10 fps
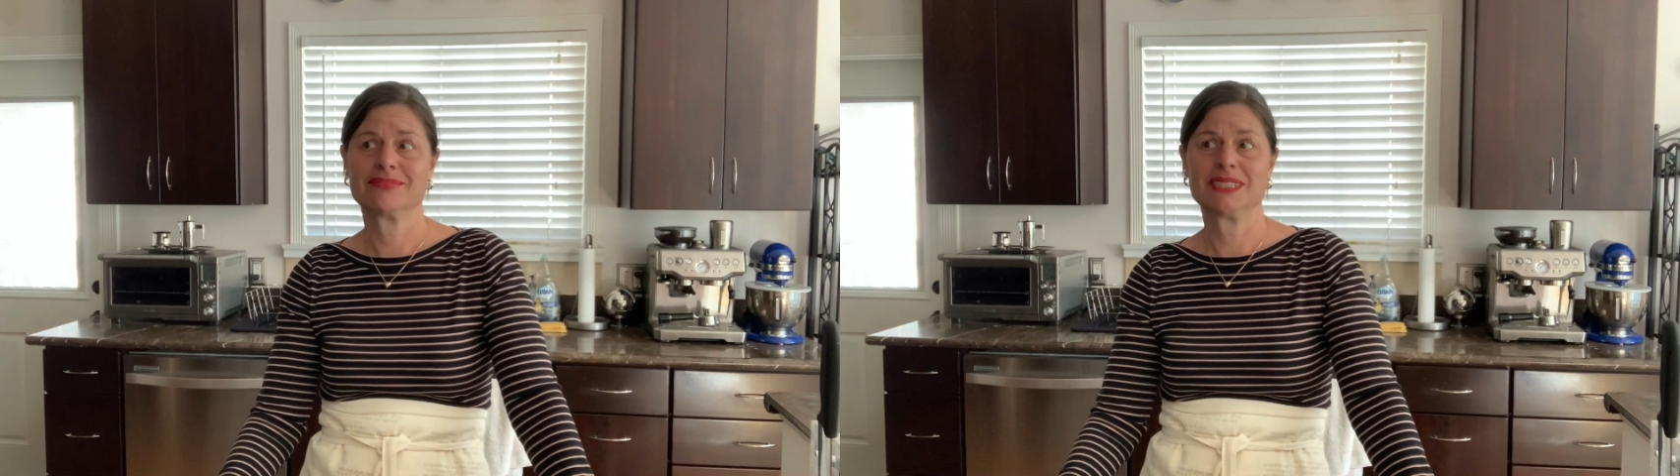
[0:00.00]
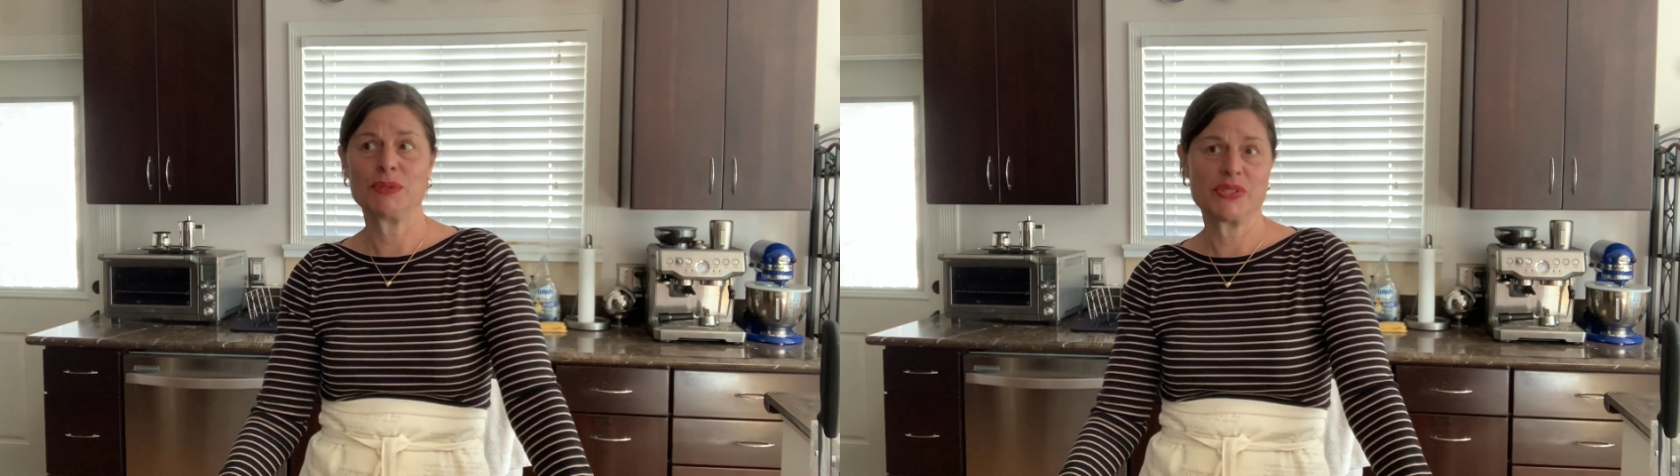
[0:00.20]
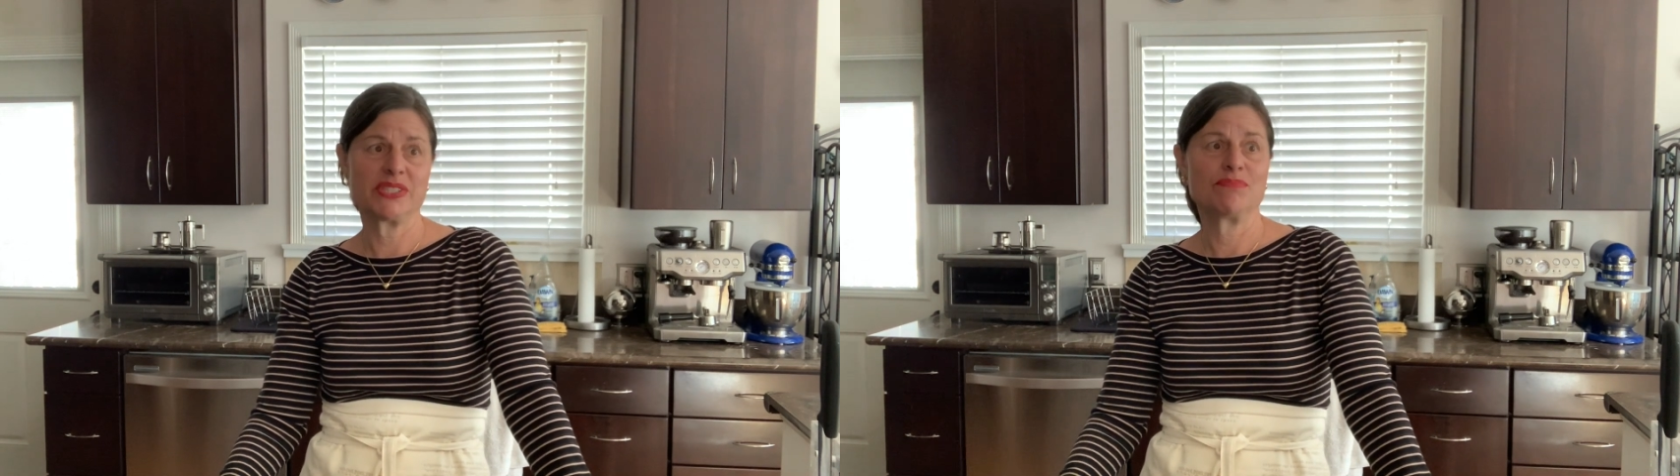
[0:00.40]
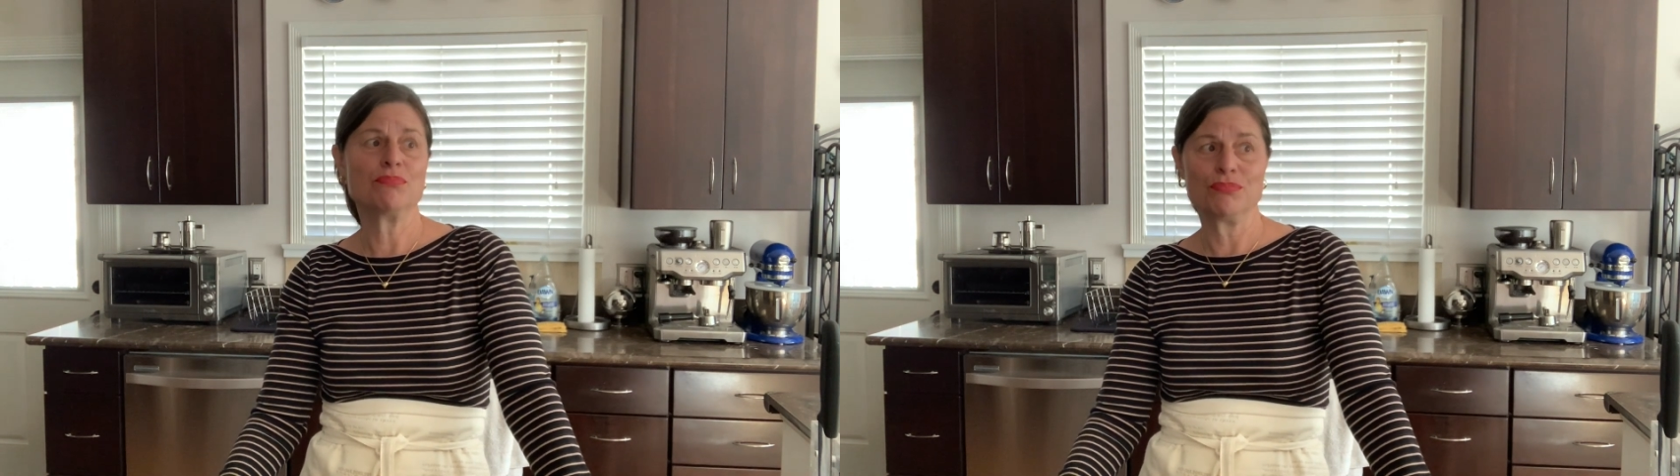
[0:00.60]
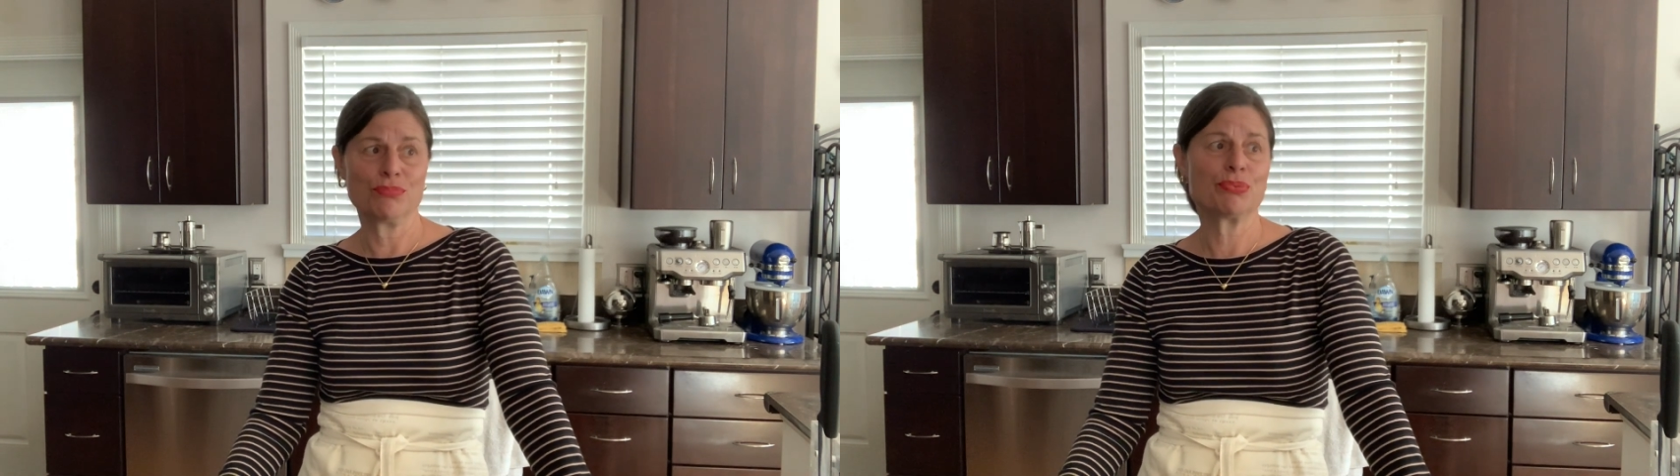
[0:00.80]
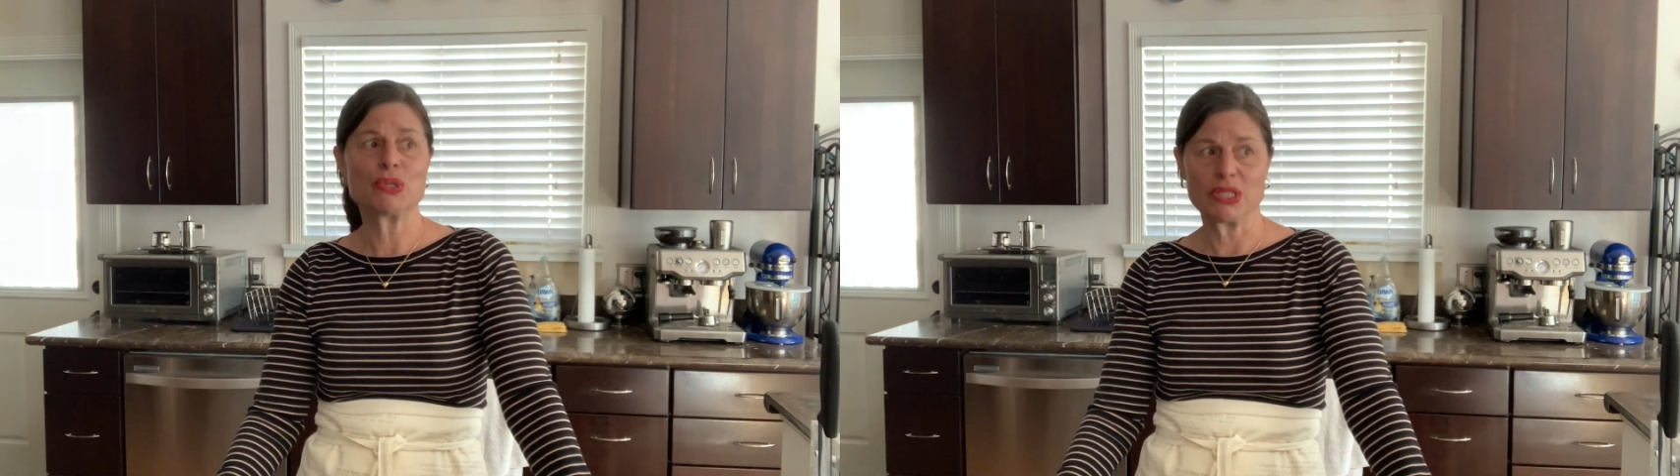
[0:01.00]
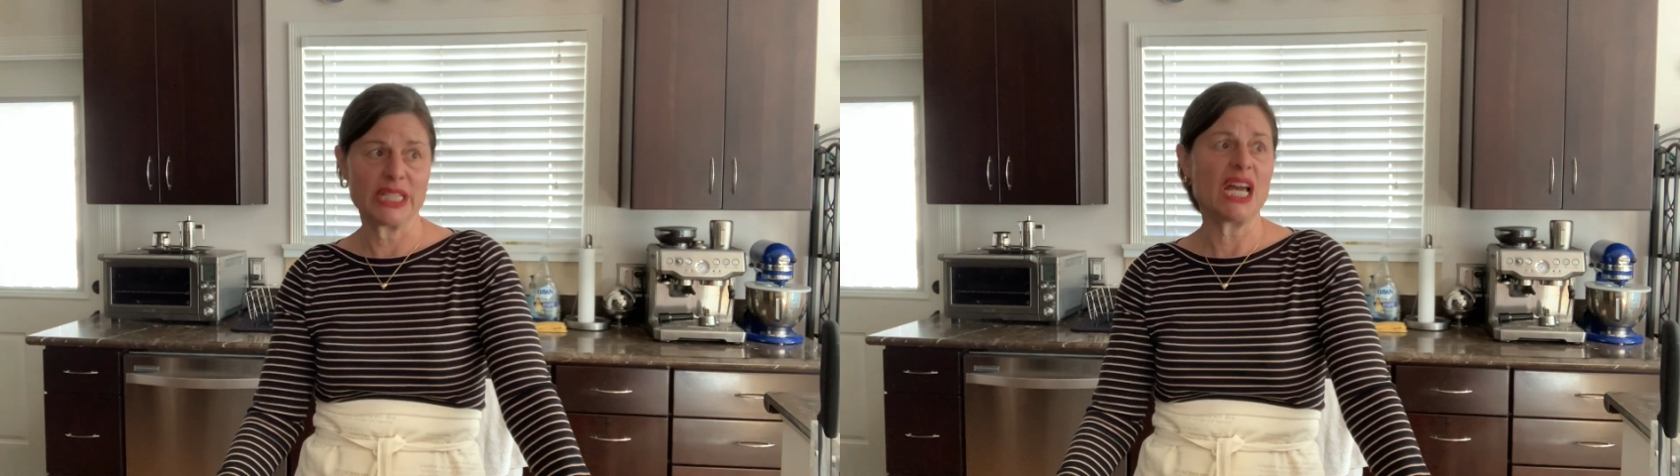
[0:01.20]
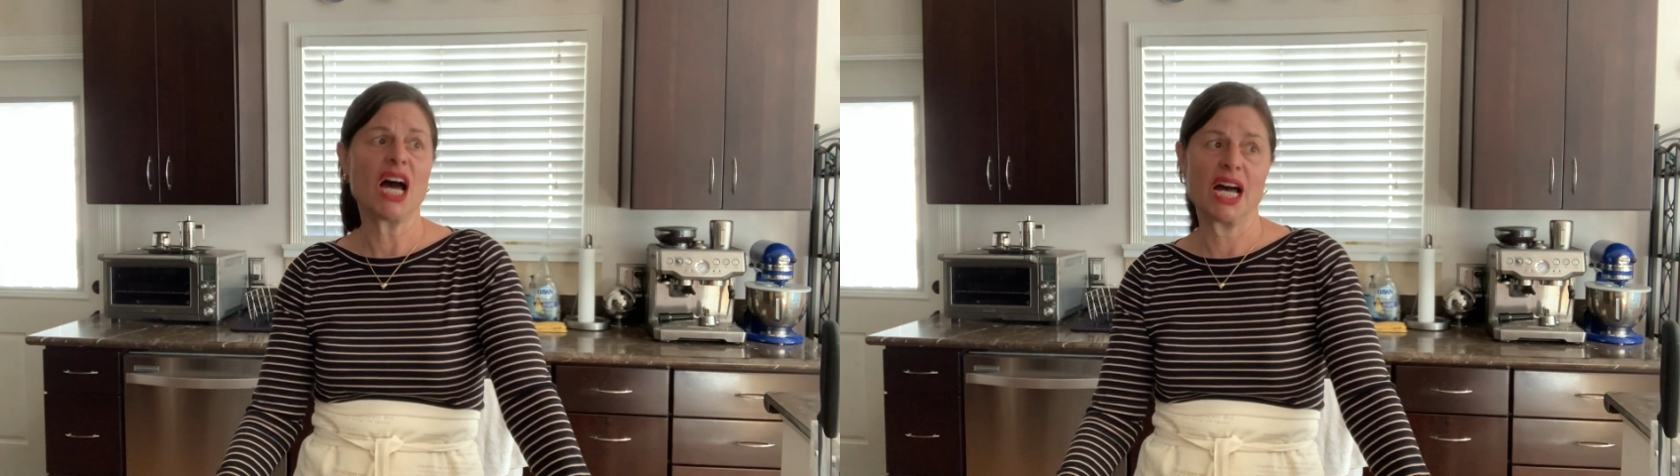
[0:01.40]
It was brutally
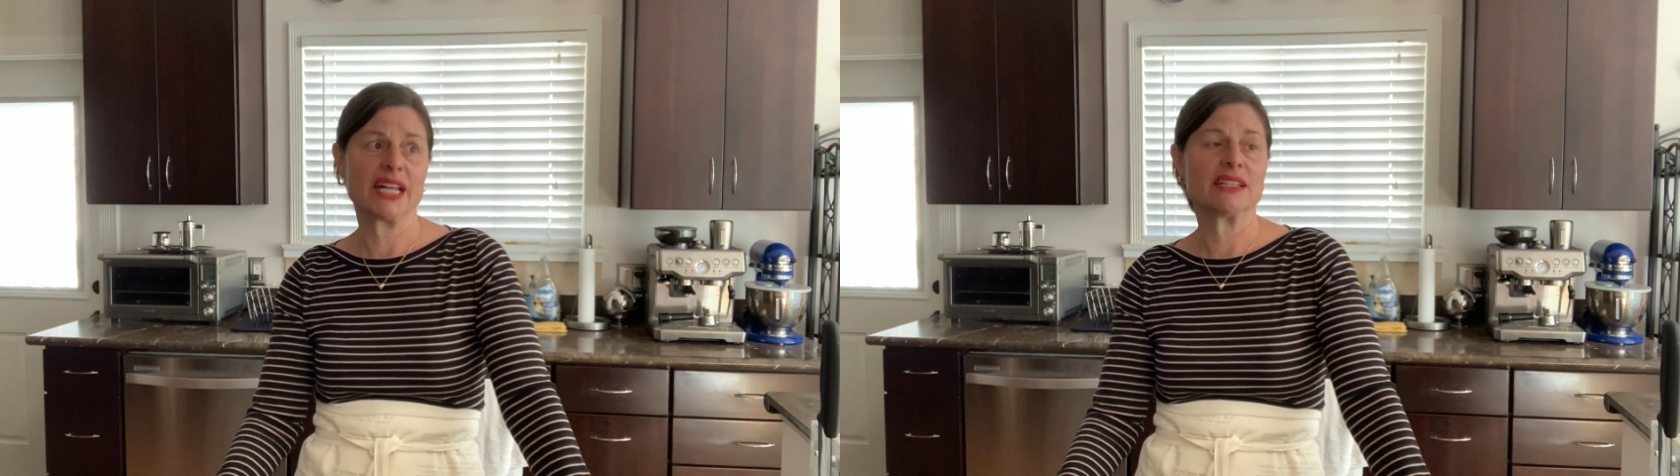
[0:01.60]
hot.